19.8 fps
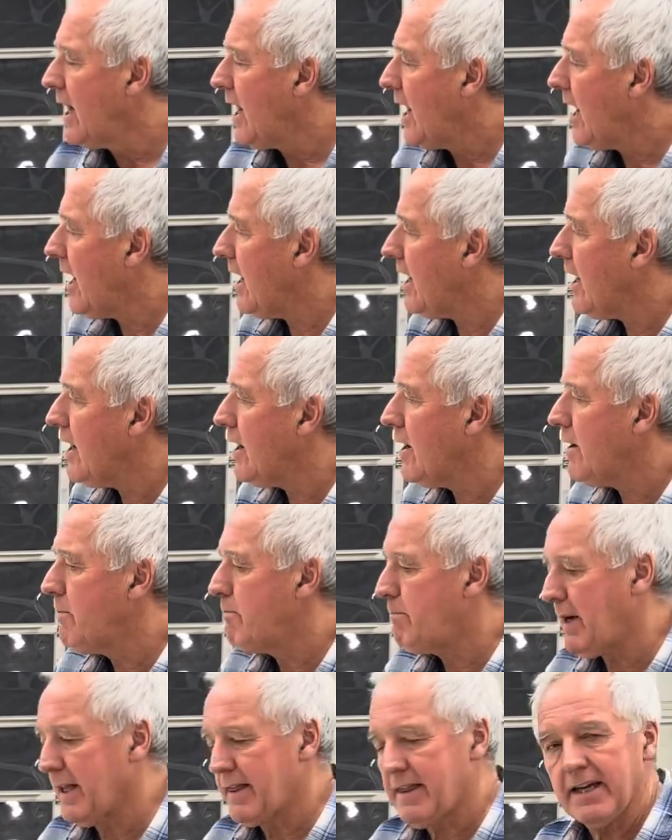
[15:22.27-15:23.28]

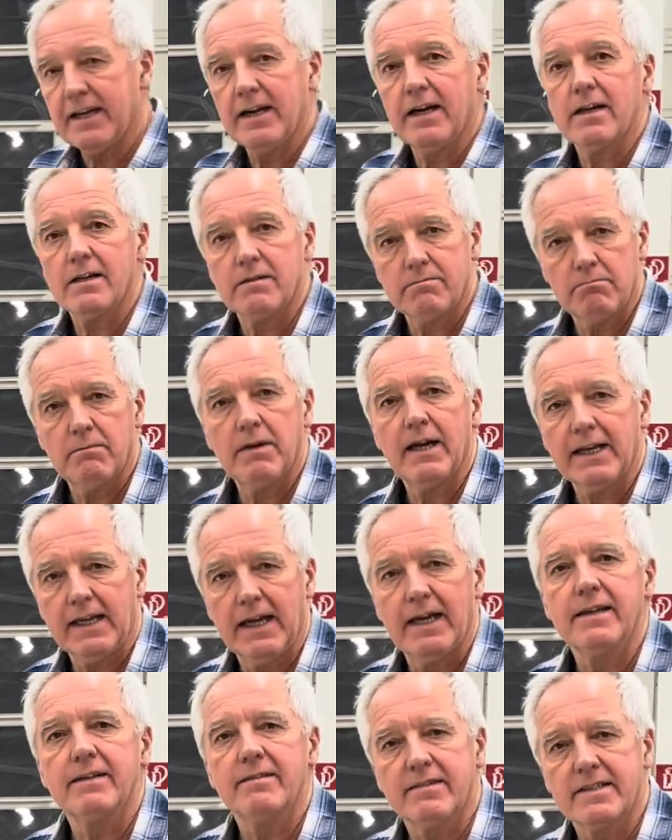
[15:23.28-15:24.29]
but they are,
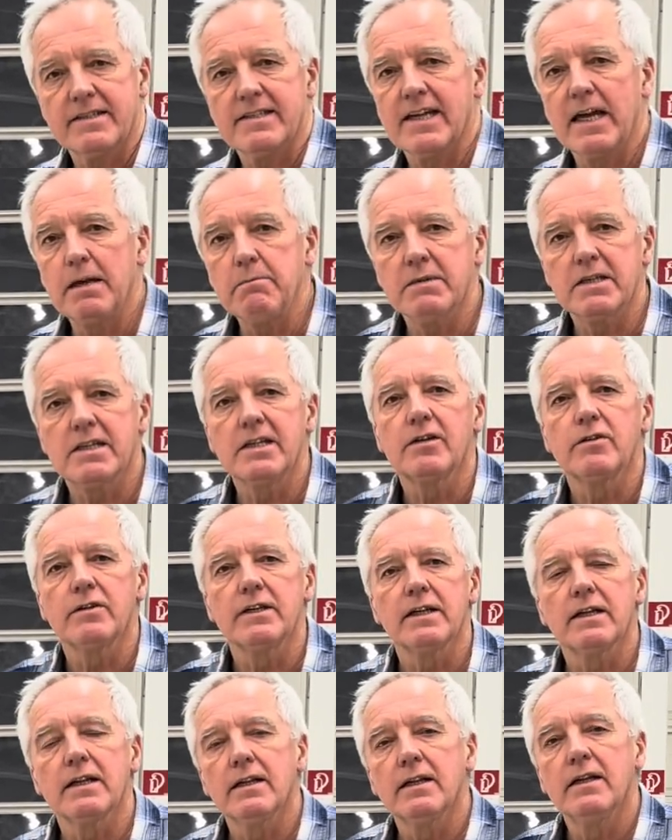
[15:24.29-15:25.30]
again, the same
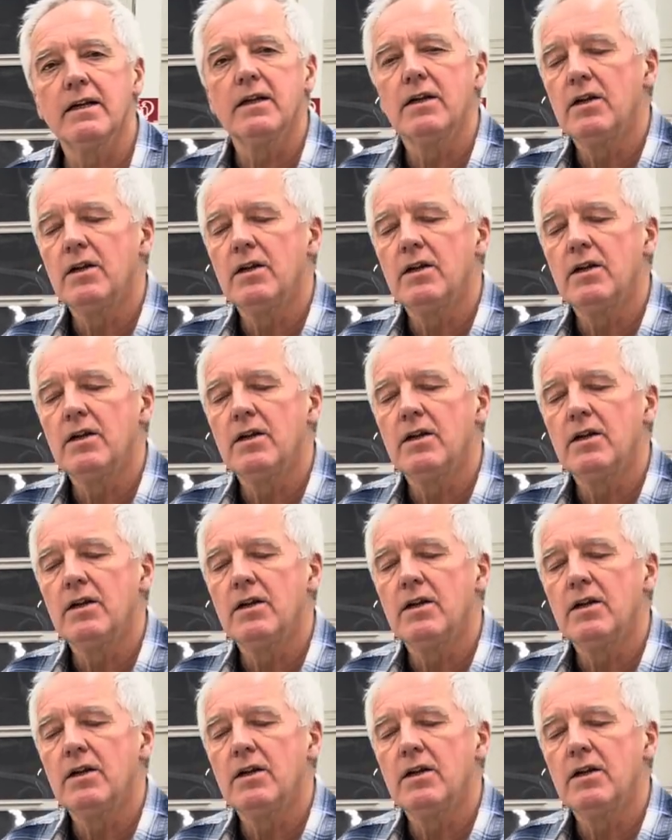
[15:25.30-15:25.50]
material,